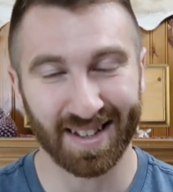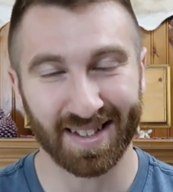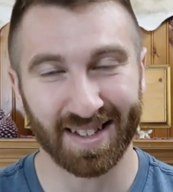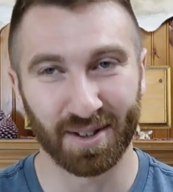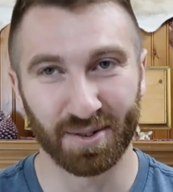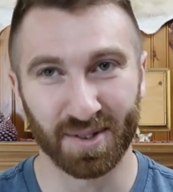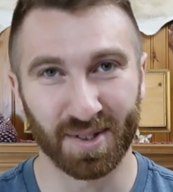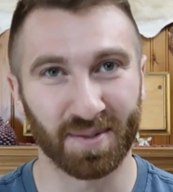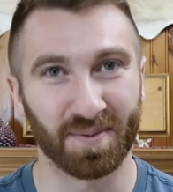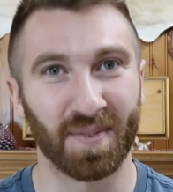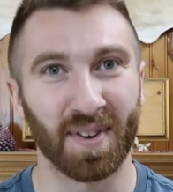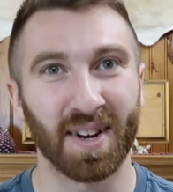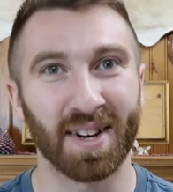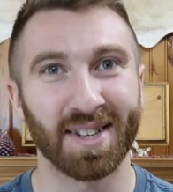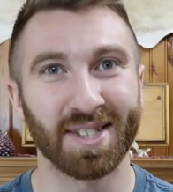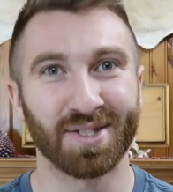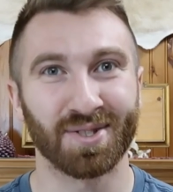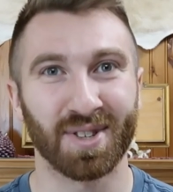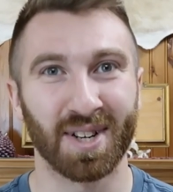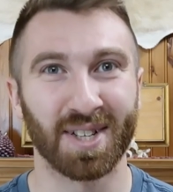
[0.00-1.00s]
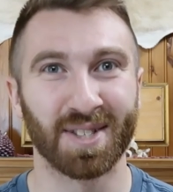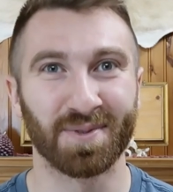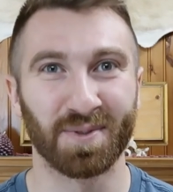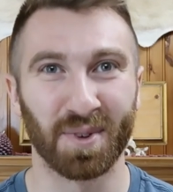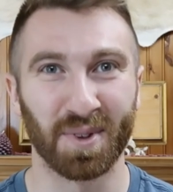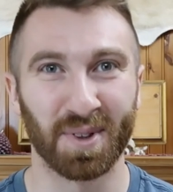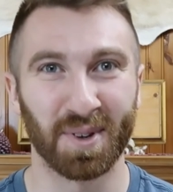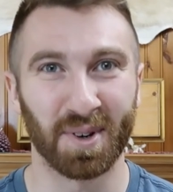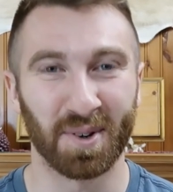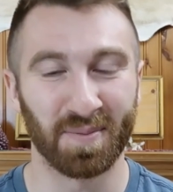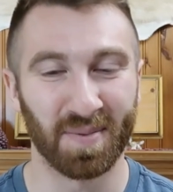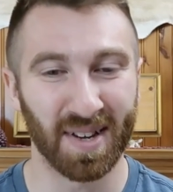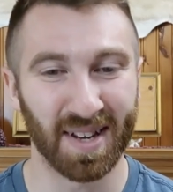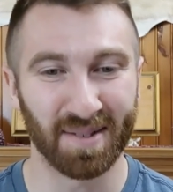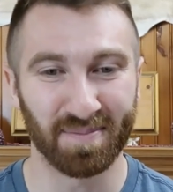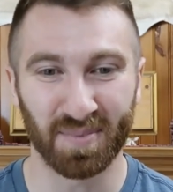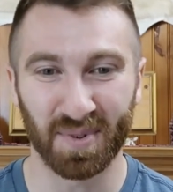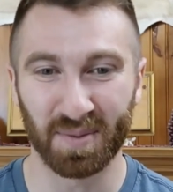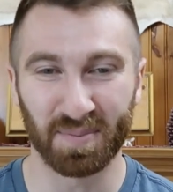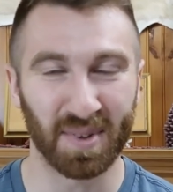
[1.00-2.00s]
very stressful little
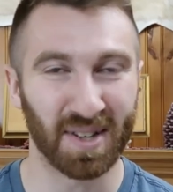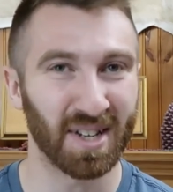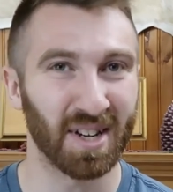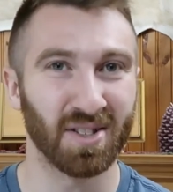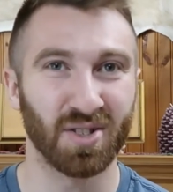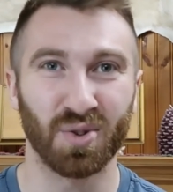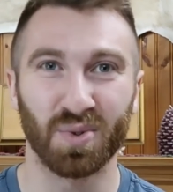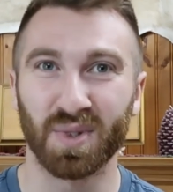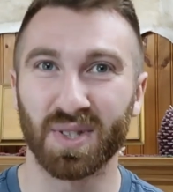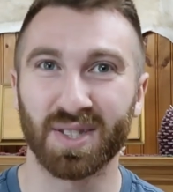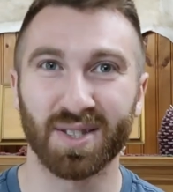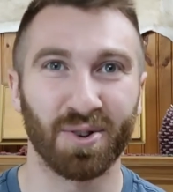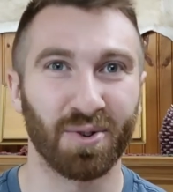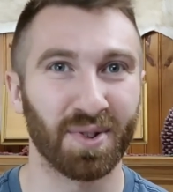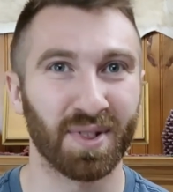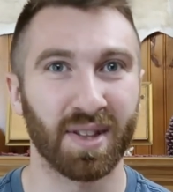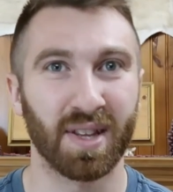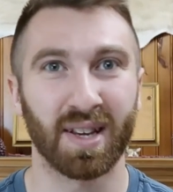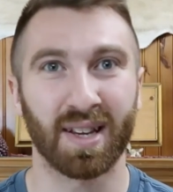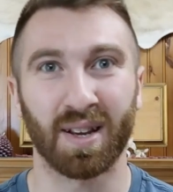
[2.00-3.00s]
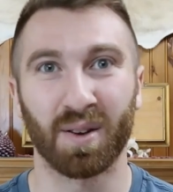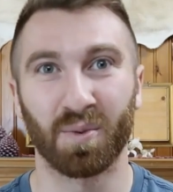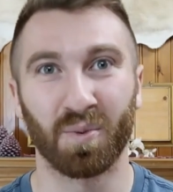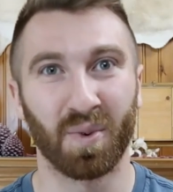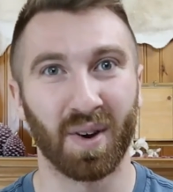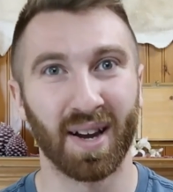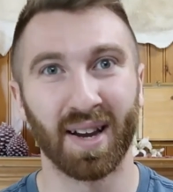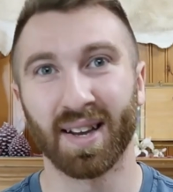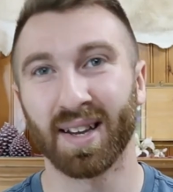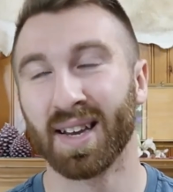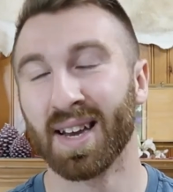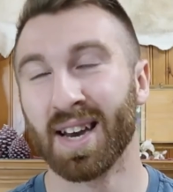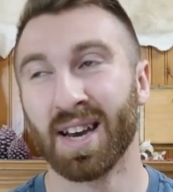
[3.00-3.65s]
bit, but because it was so thick and wet,